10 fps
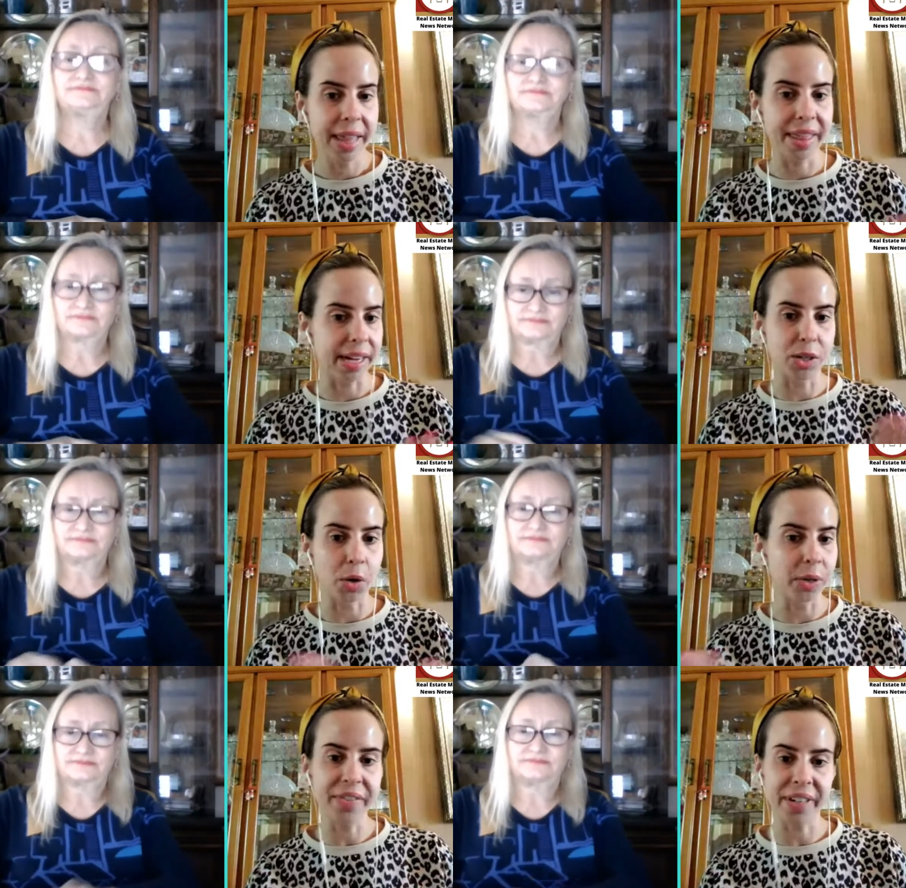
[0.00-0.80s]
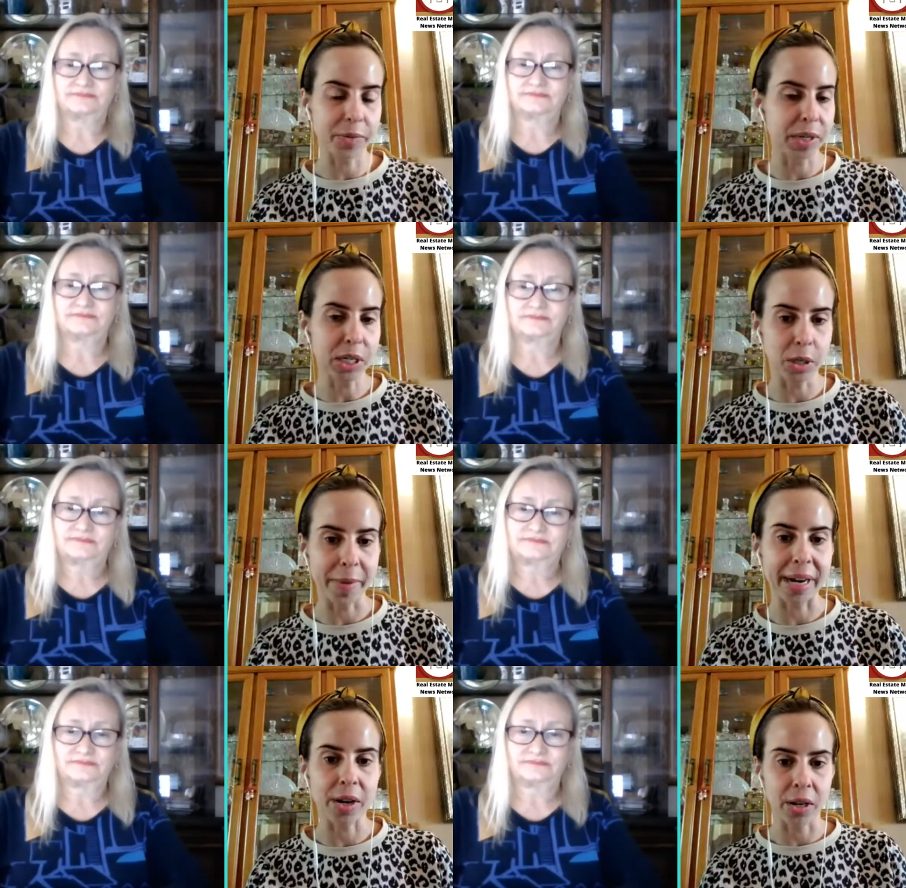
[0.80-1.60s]
Speaker 1: that don't even return
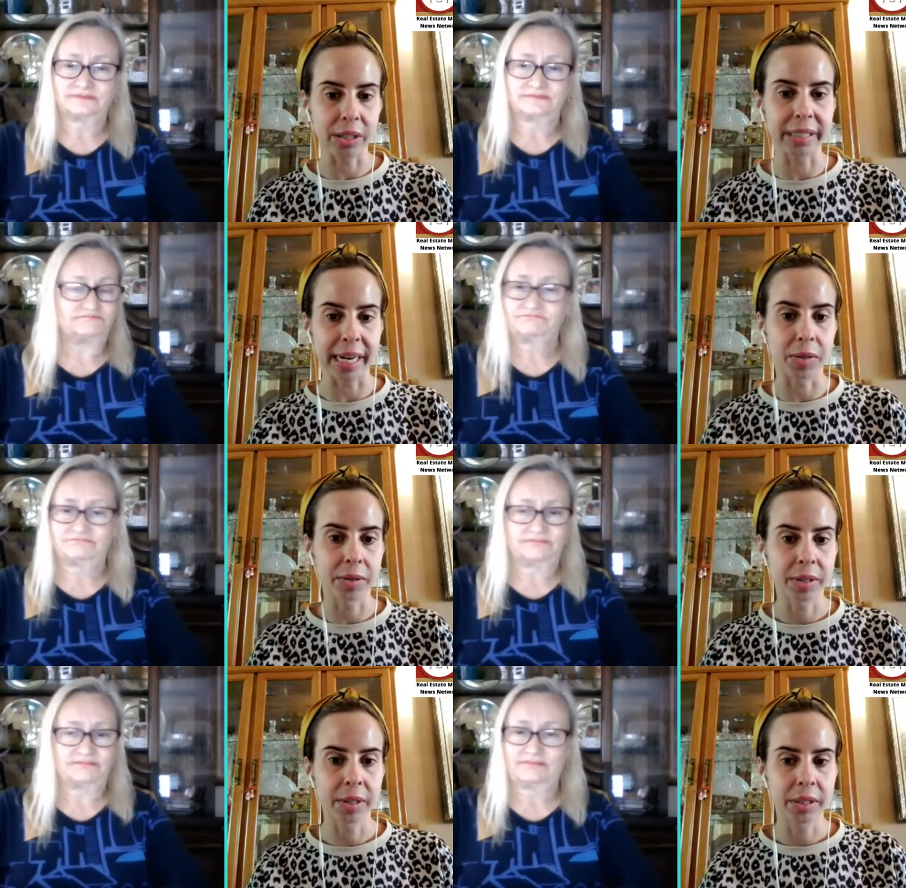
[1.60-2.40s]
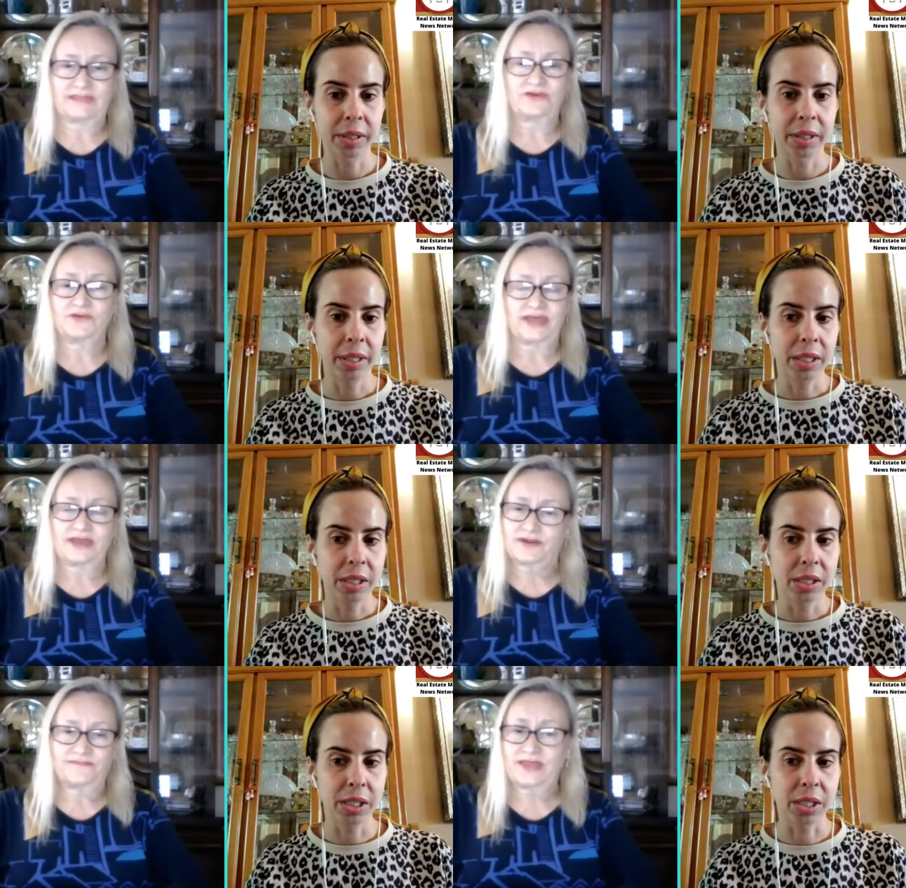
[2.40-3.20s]
my call now. They don't
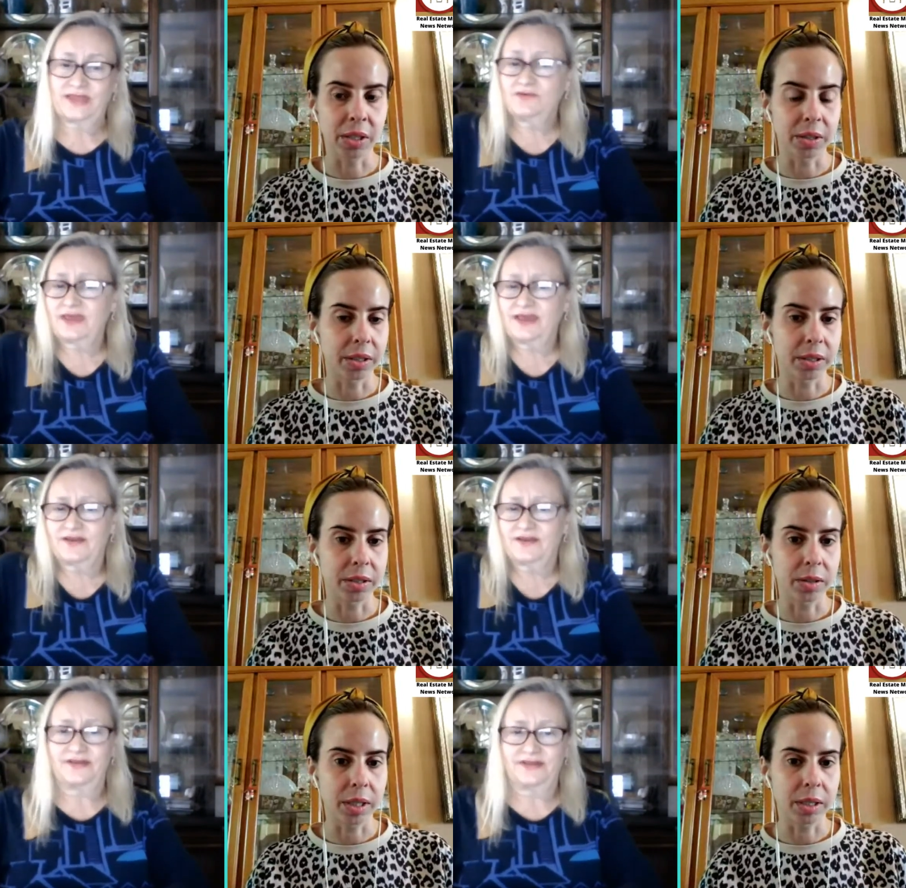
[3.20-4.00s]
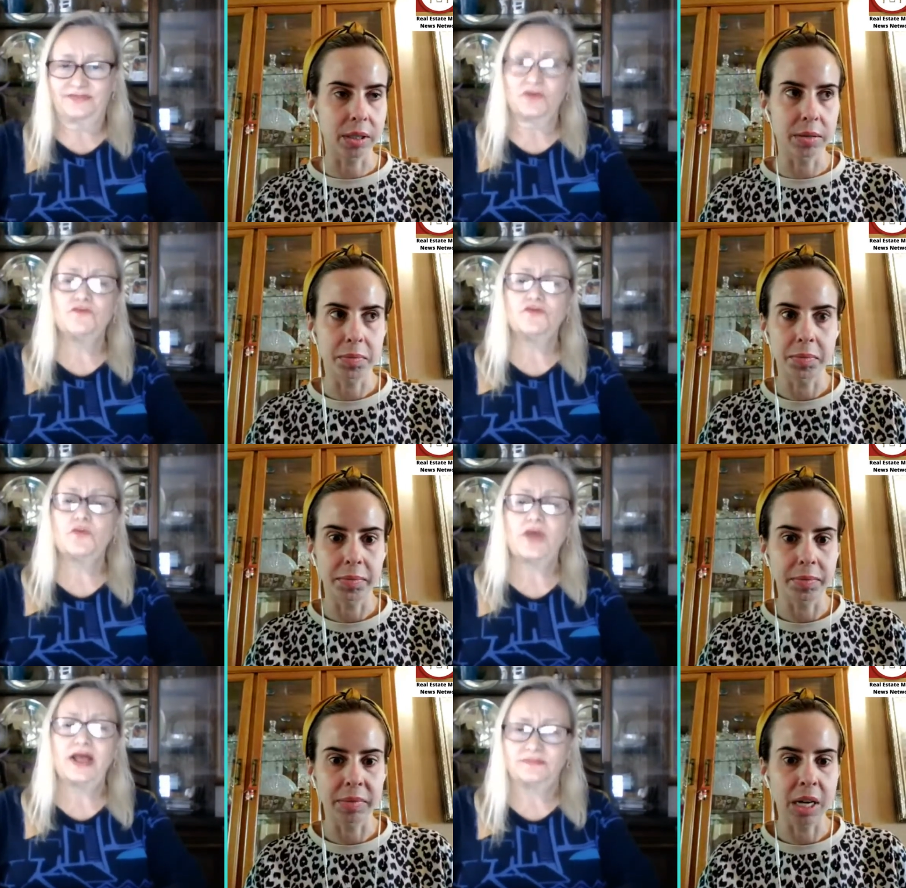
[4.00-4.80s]
Speaker 2: care. They don't care. They're
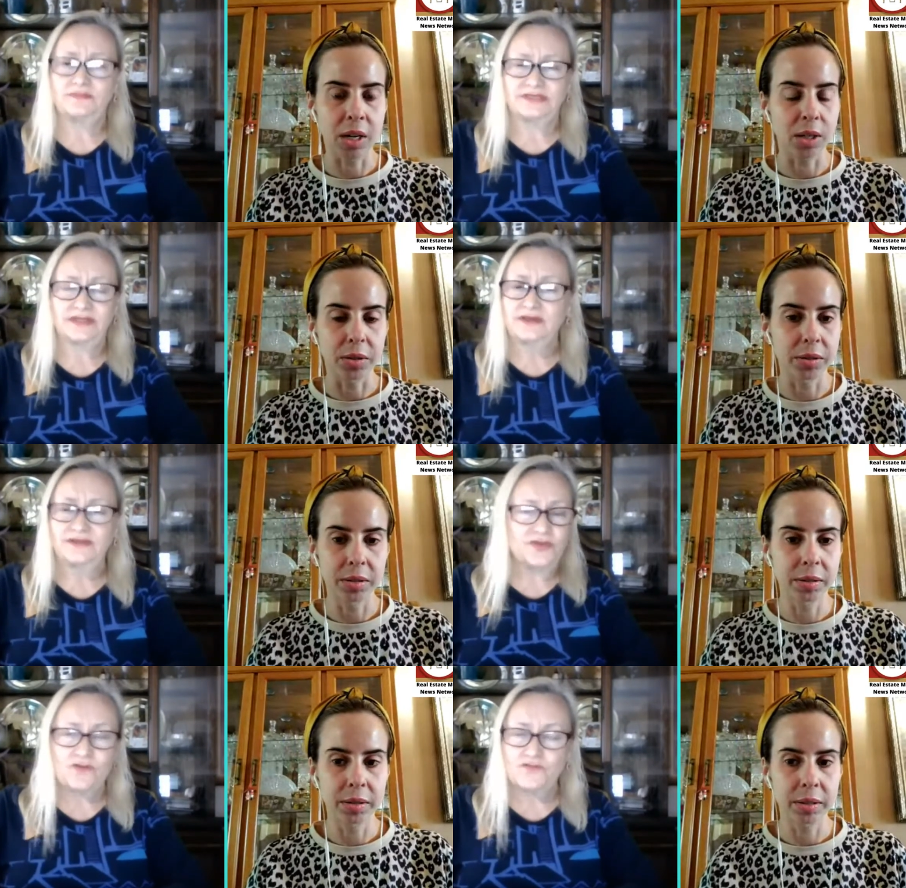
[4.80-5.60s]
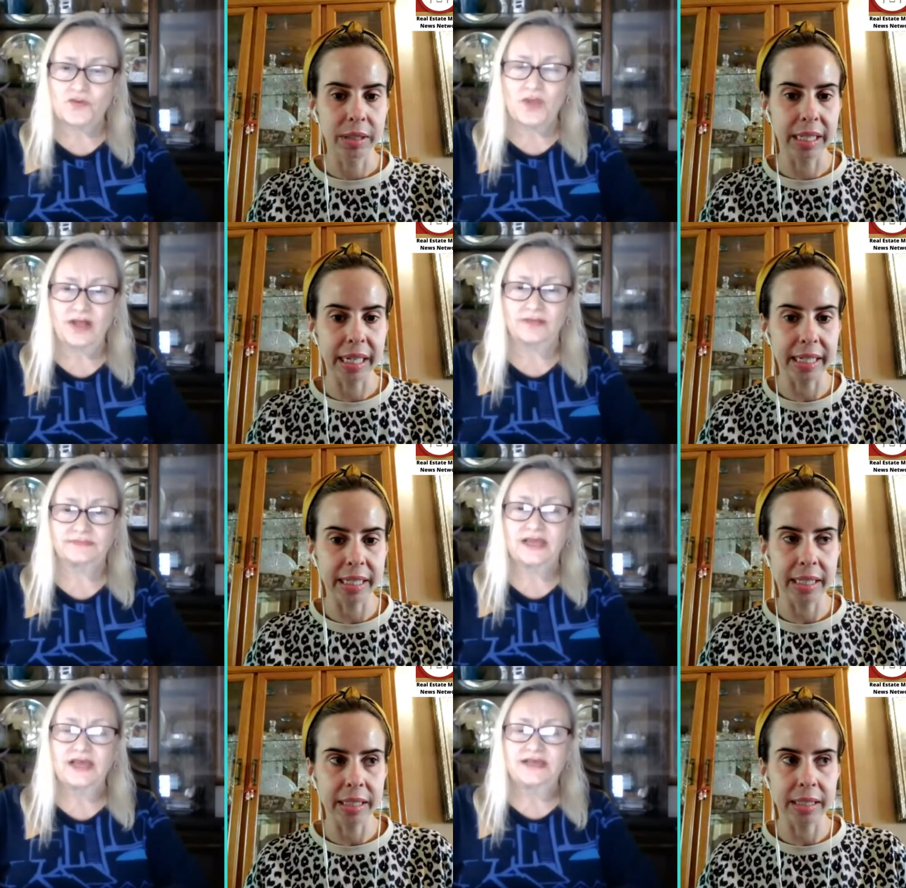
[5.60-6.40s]
overwhelmed. No.
Speaker 1: They're
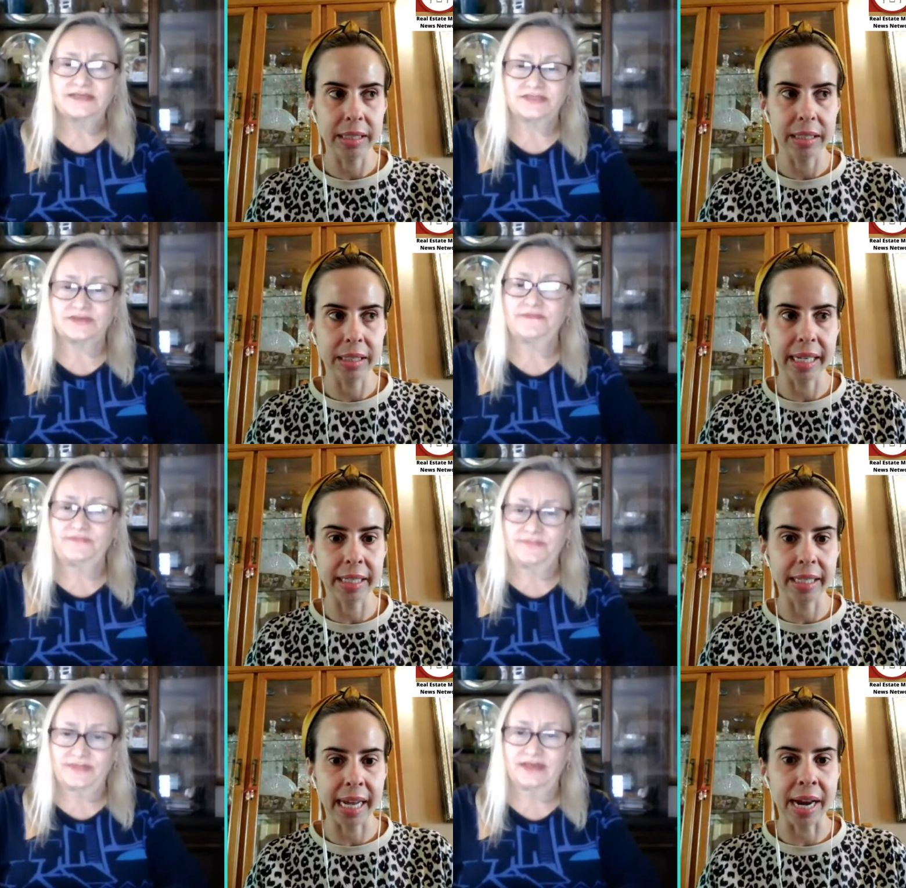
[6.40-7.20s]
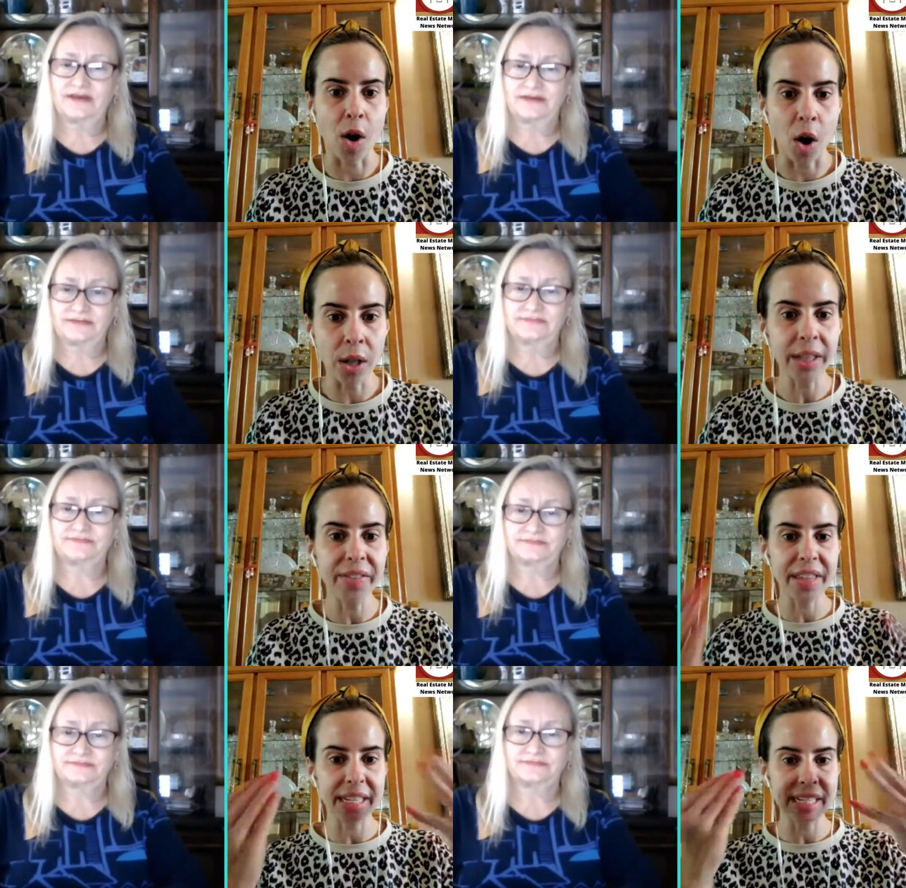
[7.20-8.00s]
Speaker 2: overwhelmed.
Speaker 1: And all of
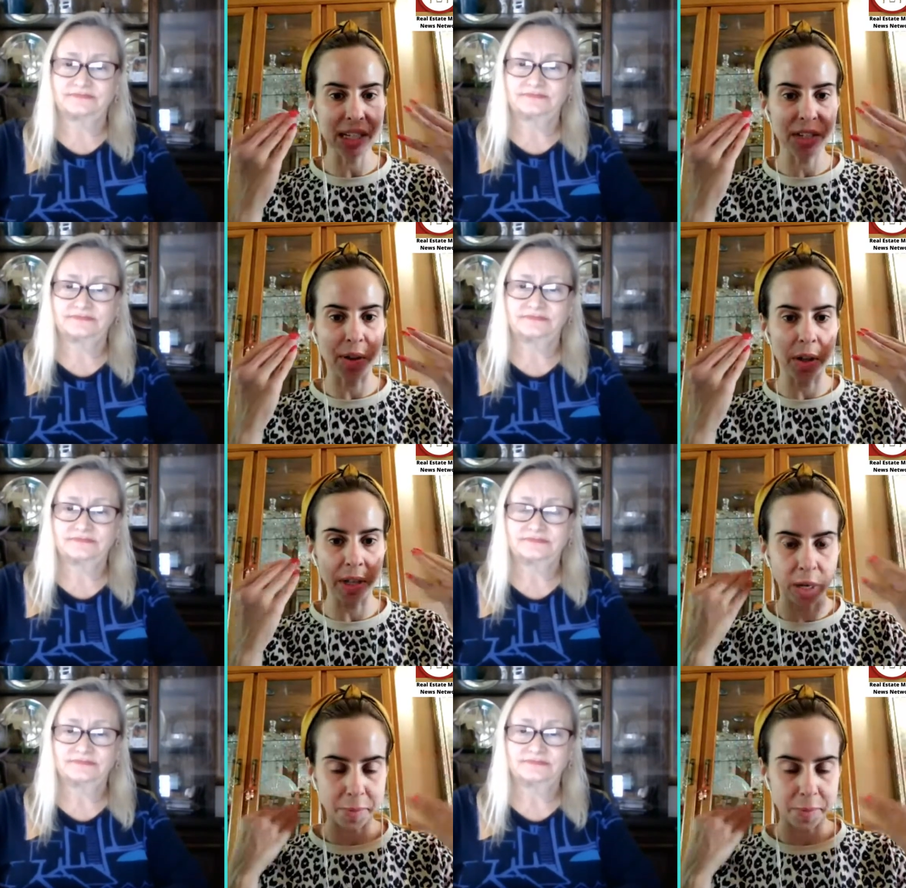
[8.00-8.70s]
this has fallen on